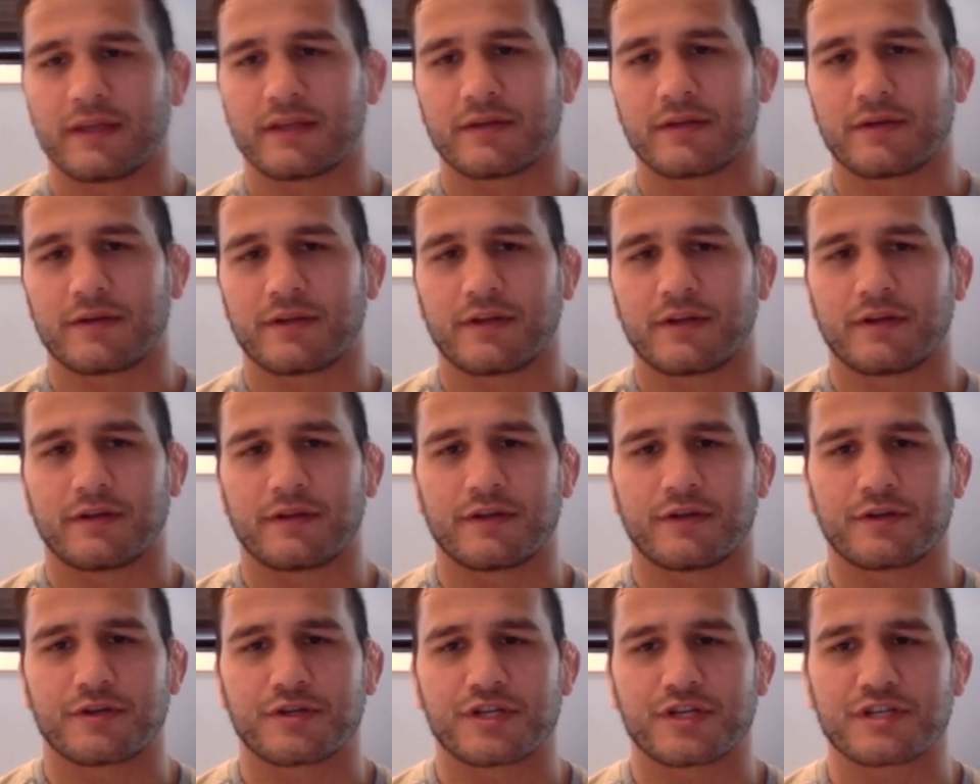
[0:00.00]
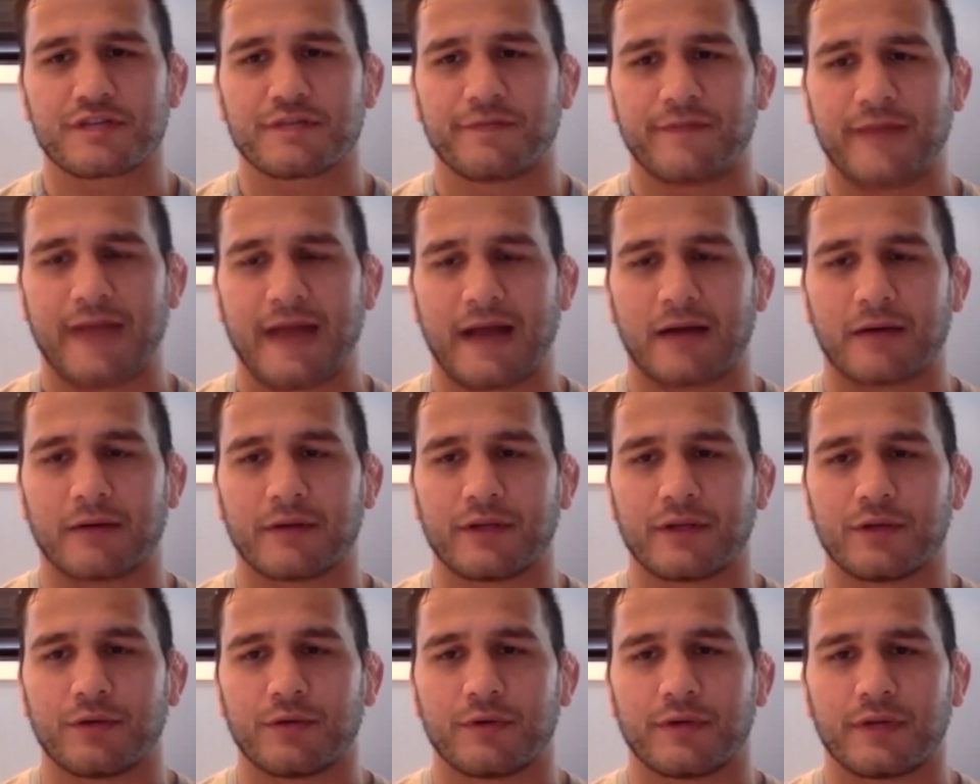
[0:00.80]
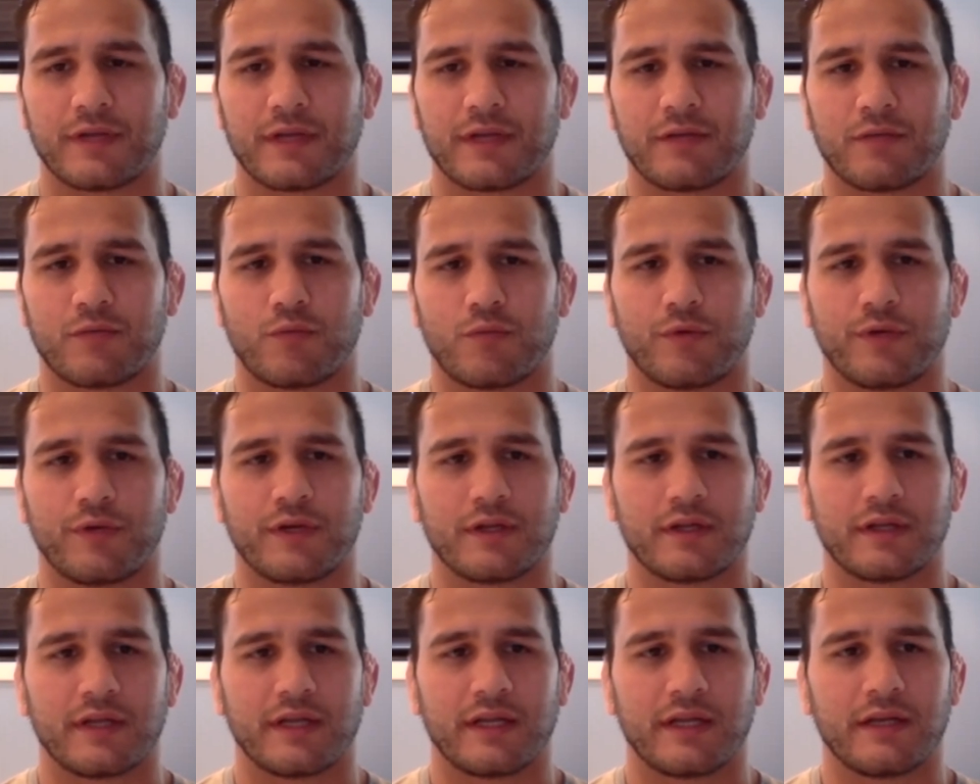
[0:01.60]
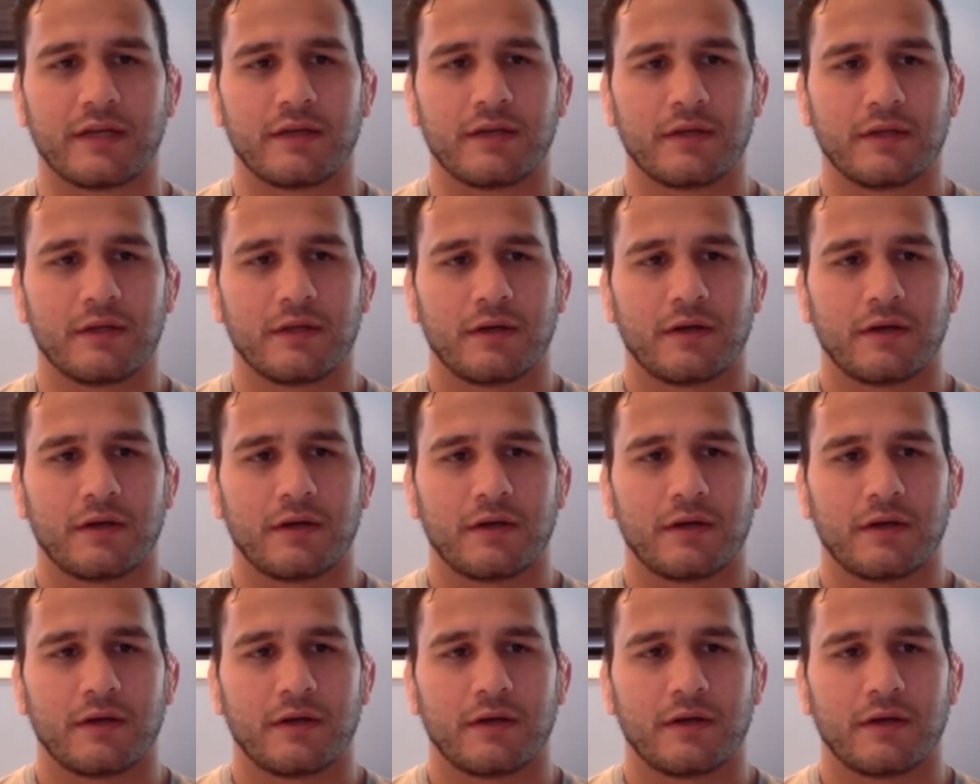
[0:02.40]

there's just value in really